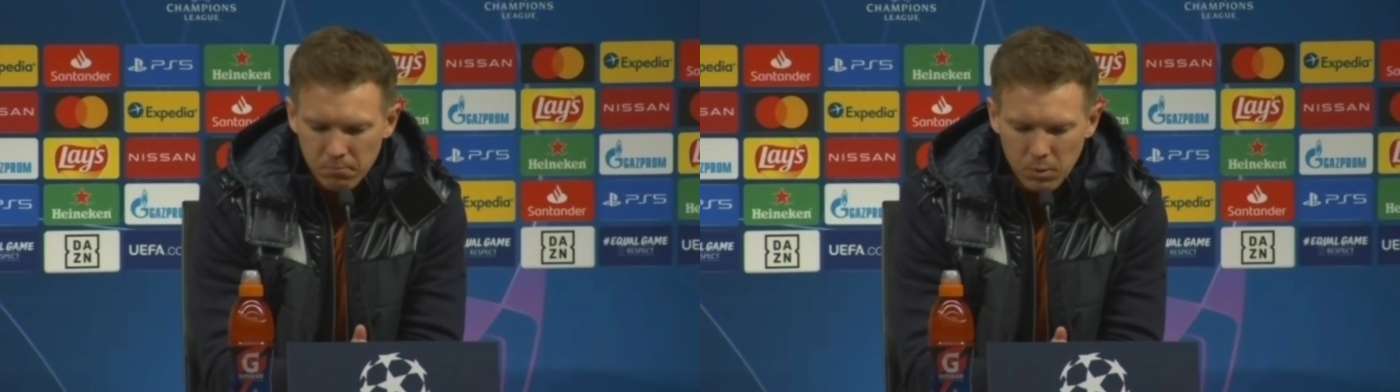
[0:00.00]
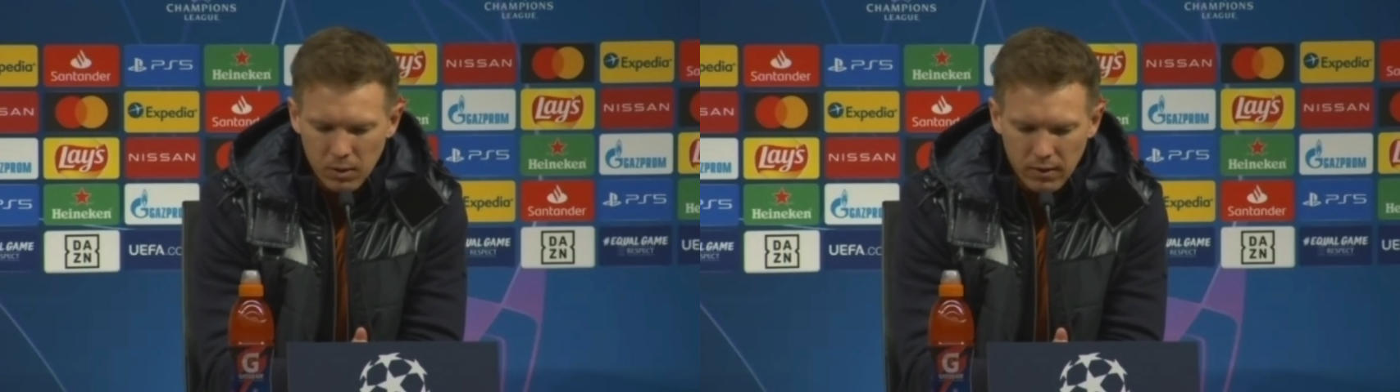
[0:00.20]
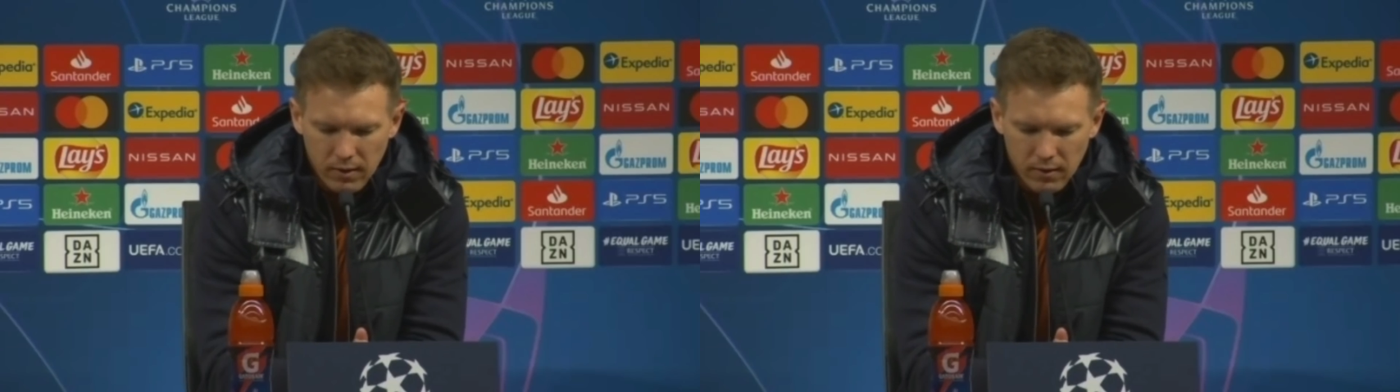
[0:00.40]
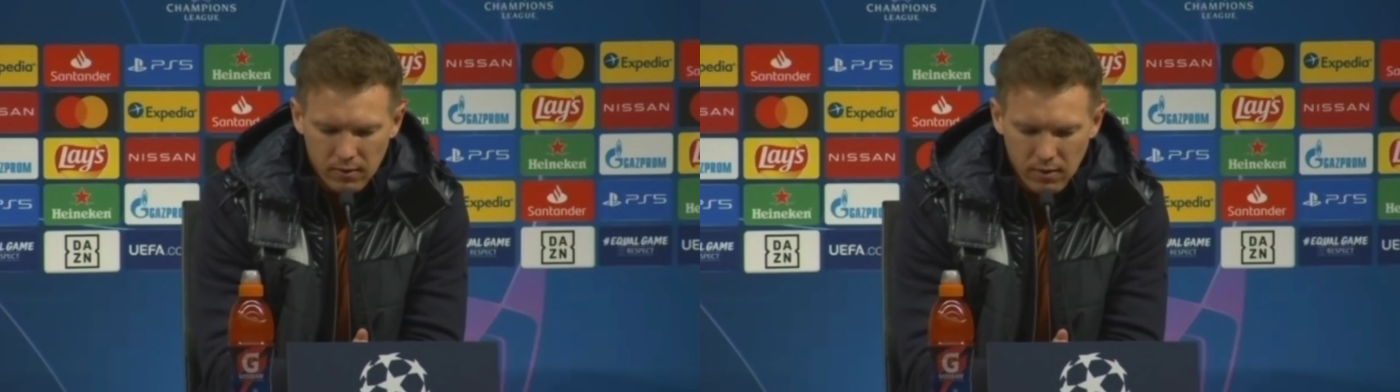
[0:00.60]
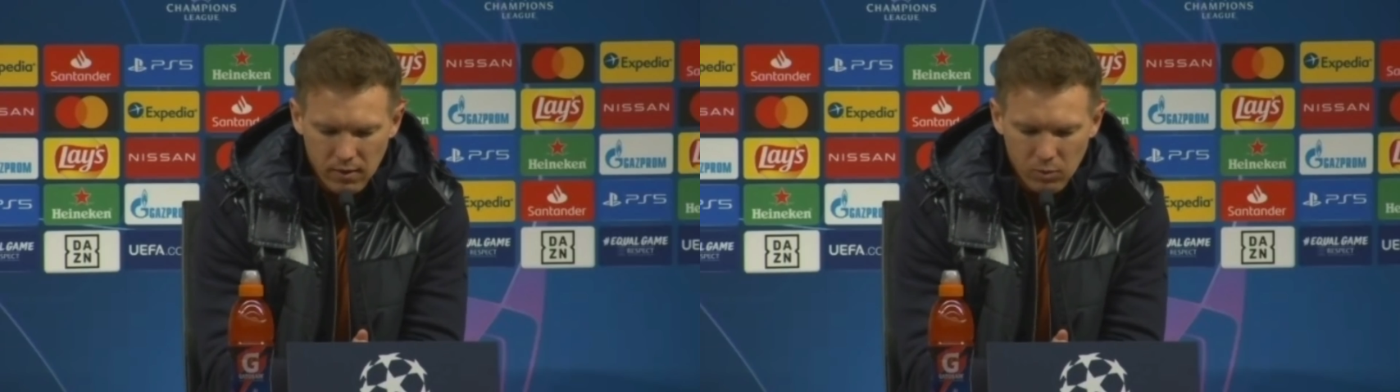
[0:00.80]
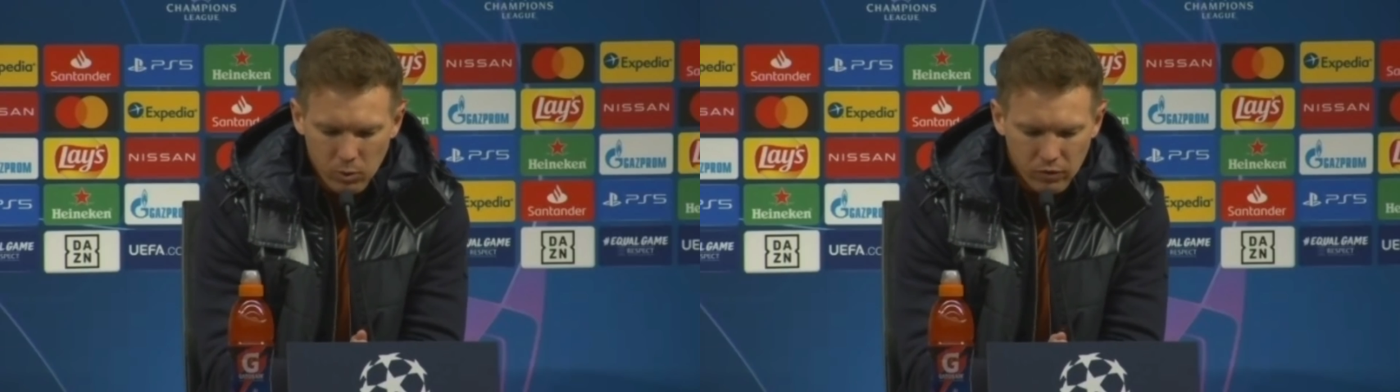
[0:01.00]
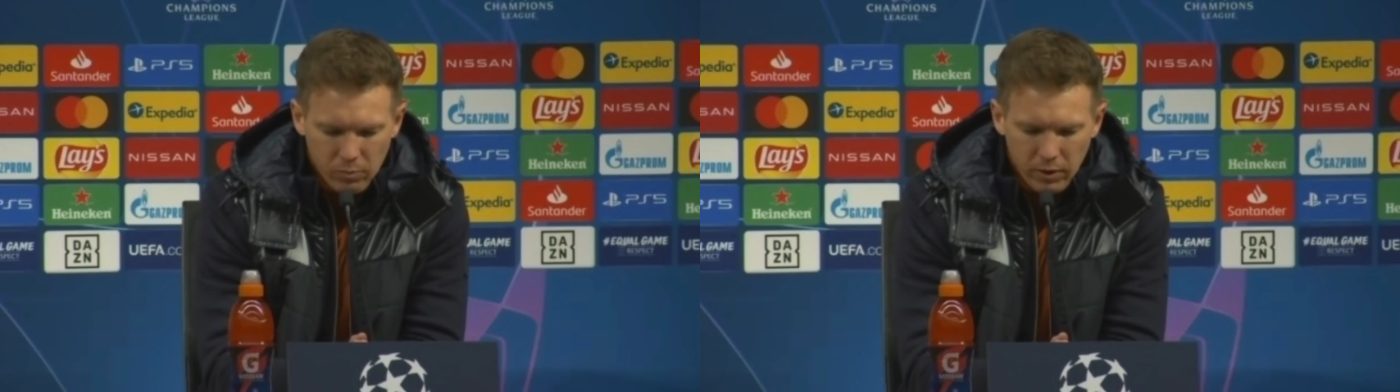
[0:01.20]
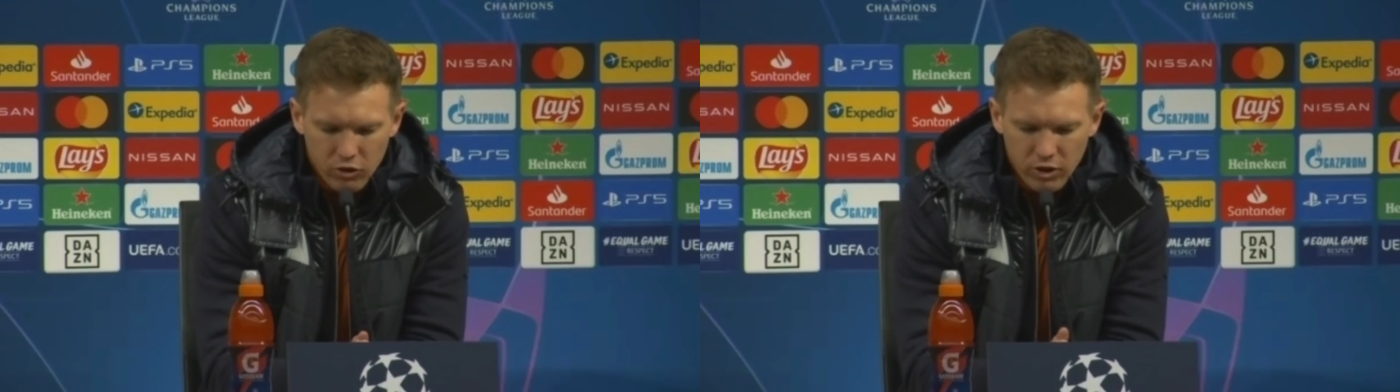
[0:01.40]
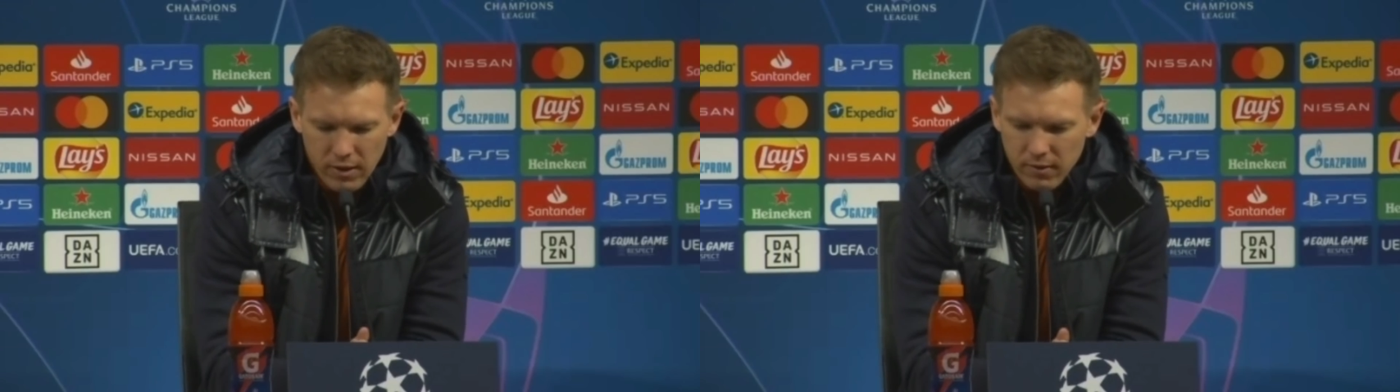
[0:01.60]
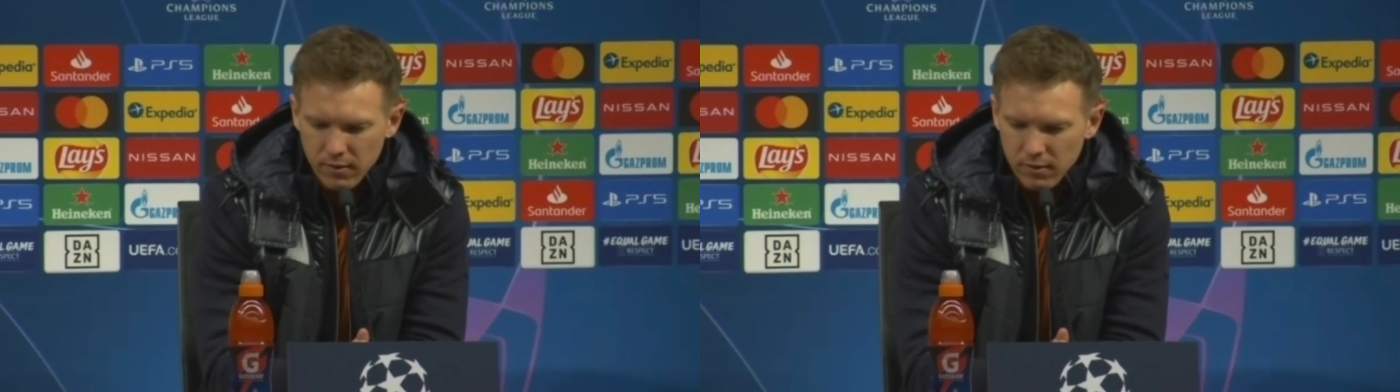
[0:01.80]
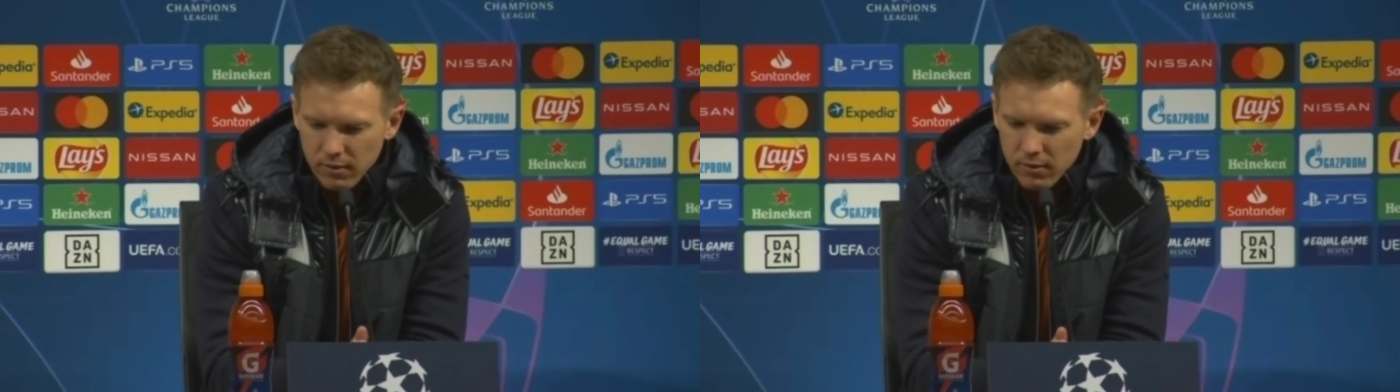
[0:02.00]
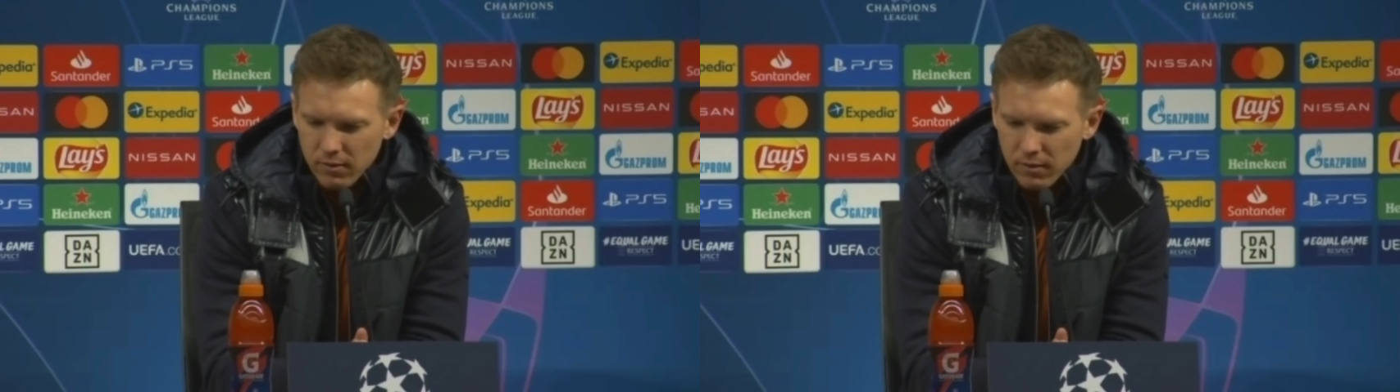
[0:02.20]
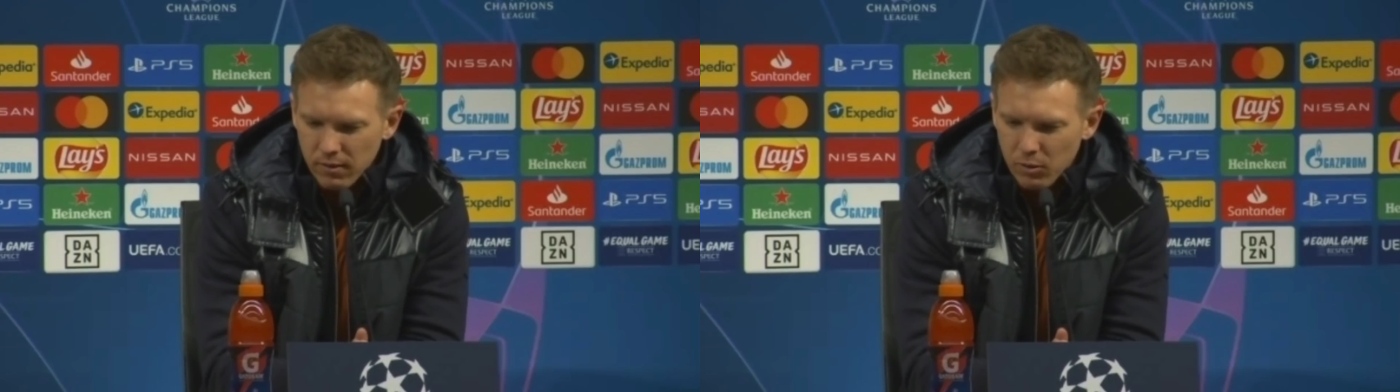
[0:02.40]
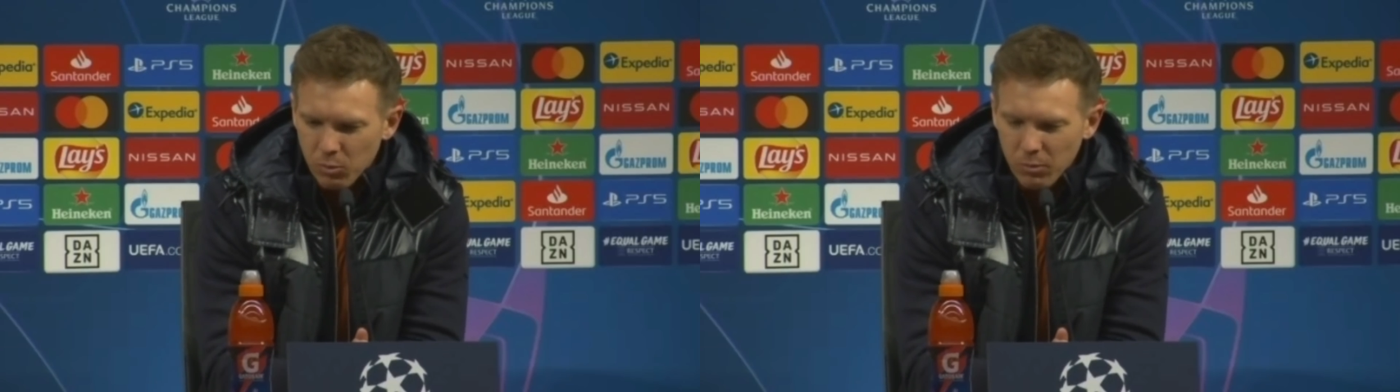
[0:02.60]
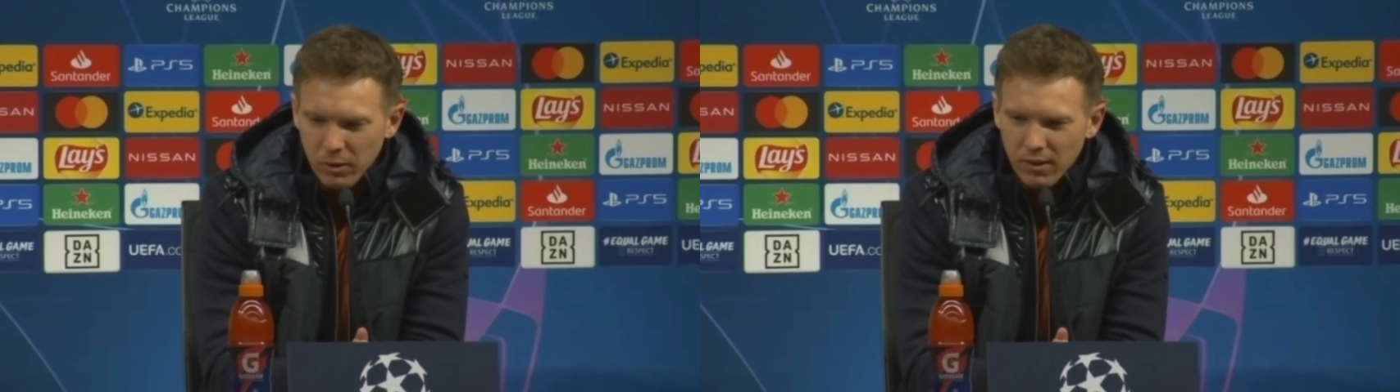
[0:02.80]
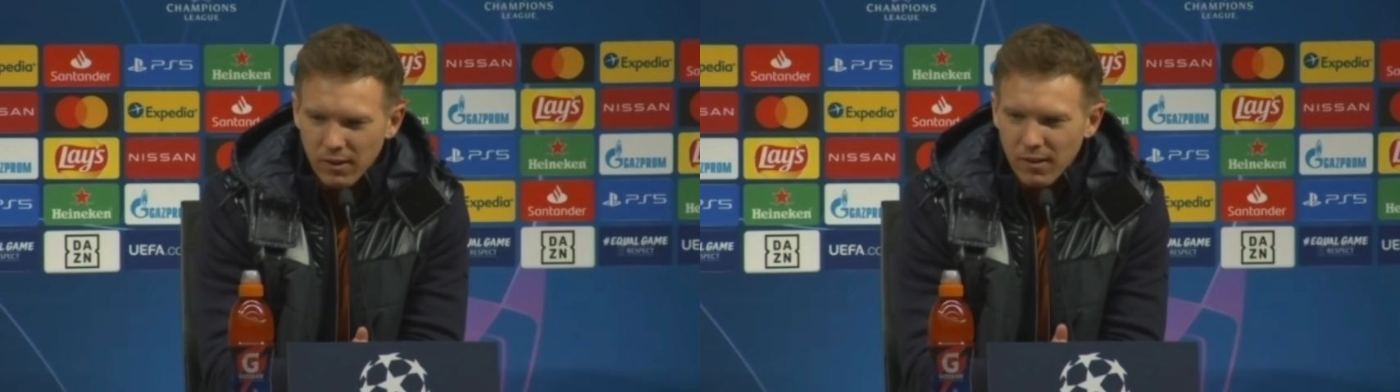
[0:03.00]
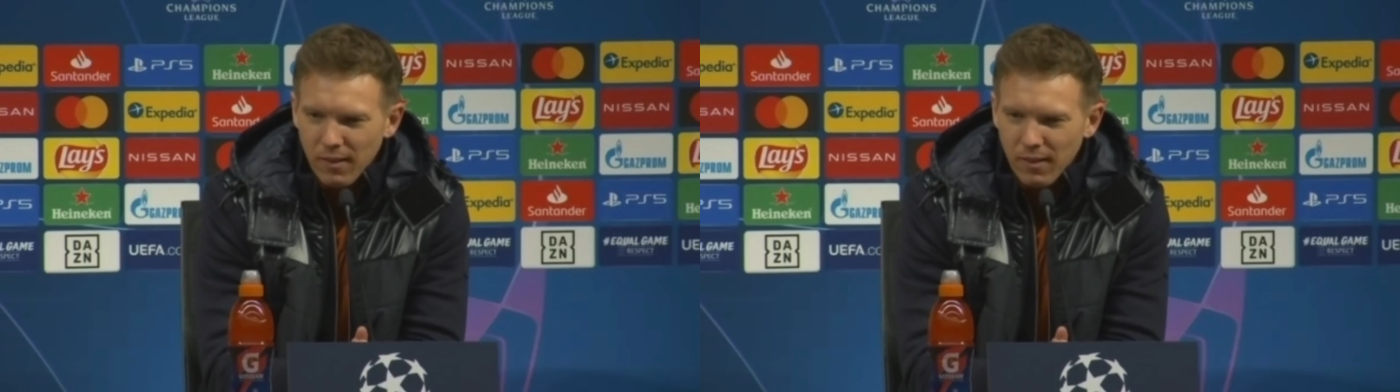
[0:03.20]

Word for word: But at the end, I think we have the bigger chances, and uh, it will be